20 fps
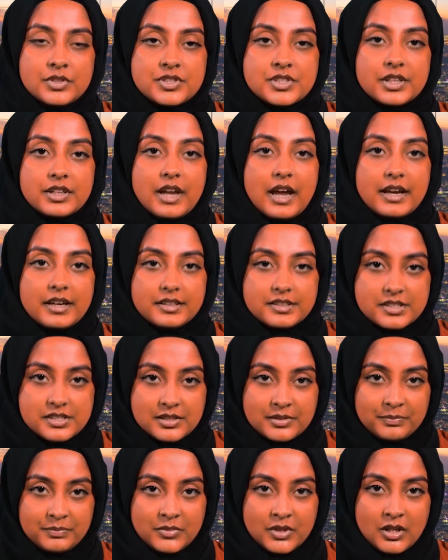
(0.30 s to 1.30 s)
Tonight,
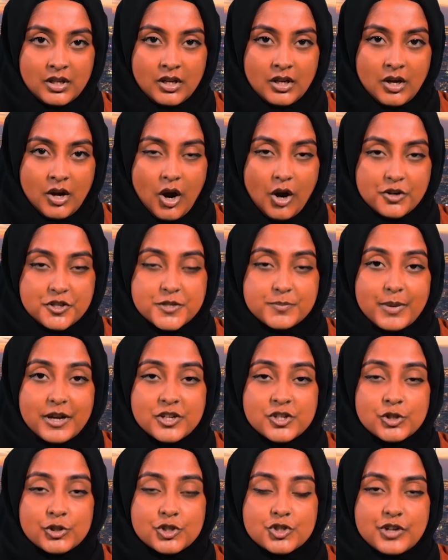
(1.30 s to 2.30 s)
our
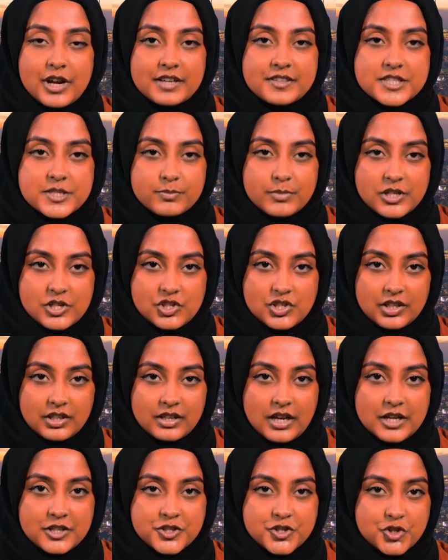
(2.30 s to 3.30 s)
special transmission
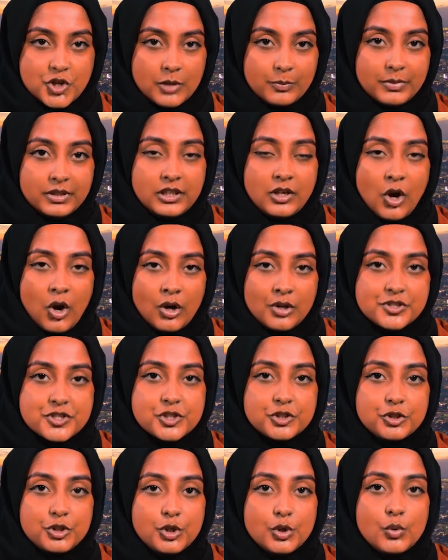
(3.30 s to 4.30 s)
as Germany halts
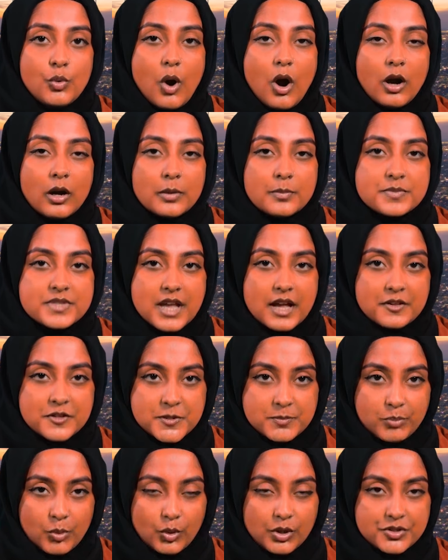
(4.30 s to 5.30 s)
new arms
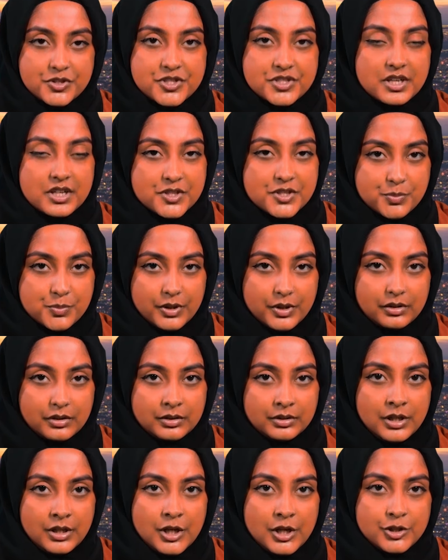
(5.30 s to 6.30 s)
exports to
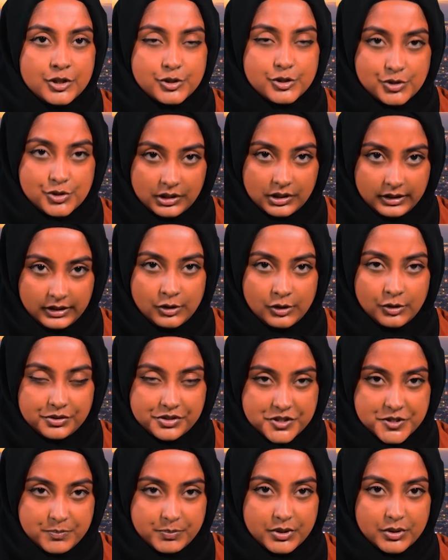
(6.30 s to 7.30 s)
Israel due to legal
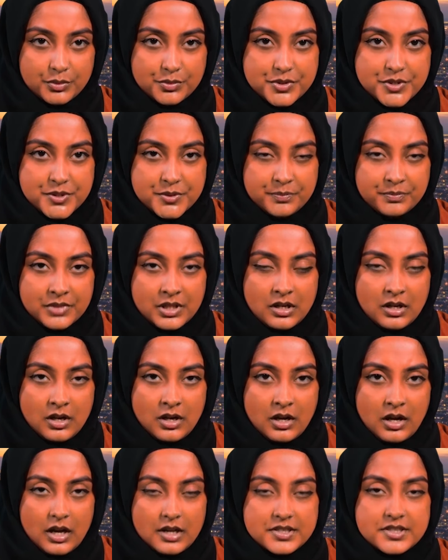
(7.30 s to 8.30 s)
disputes.
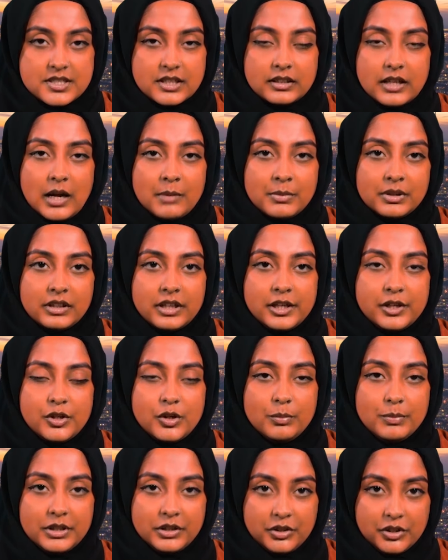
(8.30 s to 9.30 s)
Assalamu
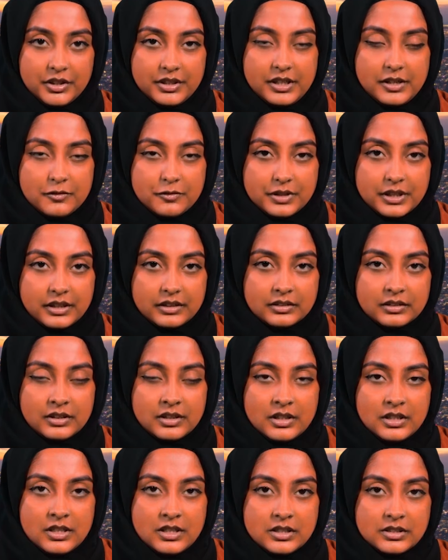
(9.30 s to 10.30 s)
alaikum and good evening.
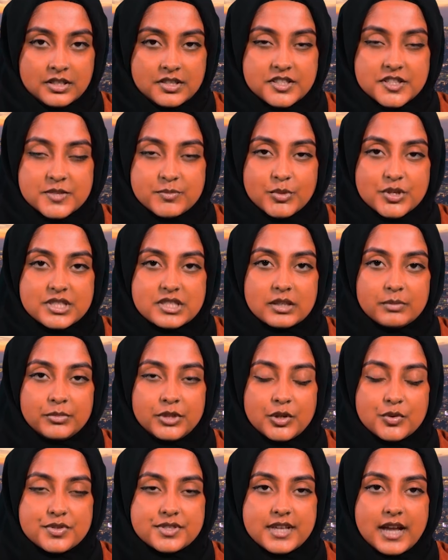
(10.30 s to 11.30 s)
This is Muslim
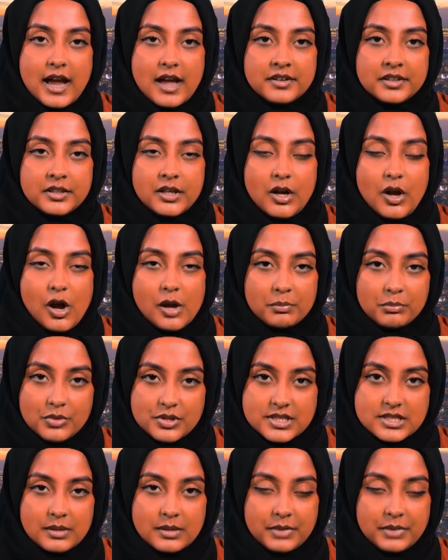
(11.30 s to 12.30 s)
News Canada on
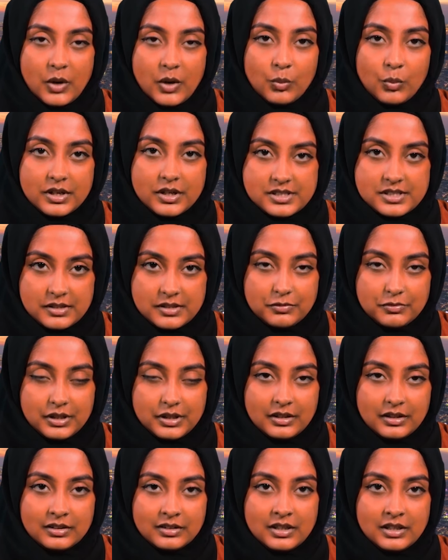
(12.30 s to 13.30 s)
Muslim Network
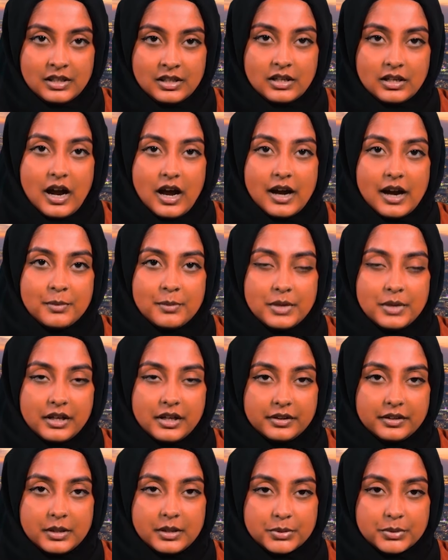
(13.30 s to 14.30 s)
TV. I'm
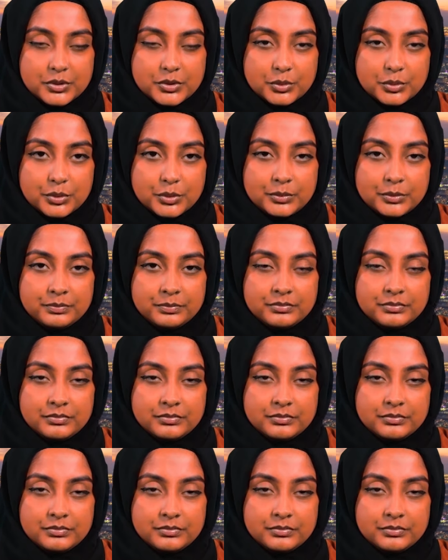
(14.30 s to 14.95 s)
Alia Batul.